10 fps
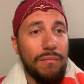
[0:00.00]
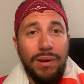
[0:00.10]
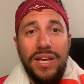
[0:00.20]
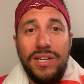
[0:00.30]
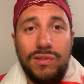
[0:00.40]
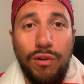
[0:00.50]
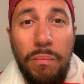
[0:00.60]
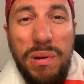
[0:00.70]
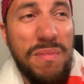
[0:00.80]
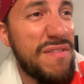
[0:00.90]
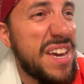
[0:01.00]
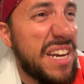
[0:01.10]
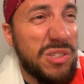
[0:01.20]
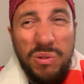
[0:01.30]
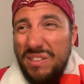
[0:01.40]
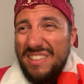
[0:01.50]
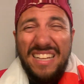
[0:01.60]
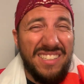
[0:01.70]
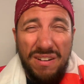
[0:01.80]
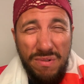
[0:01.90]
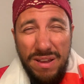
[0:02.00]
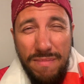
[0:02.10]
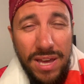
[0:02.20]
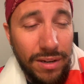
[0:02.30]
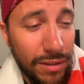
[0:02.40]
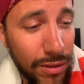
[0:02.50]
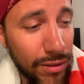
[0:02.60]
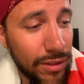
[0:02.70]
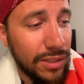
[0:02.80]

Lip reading: players from Primavera, so it doesn't really matter, you know.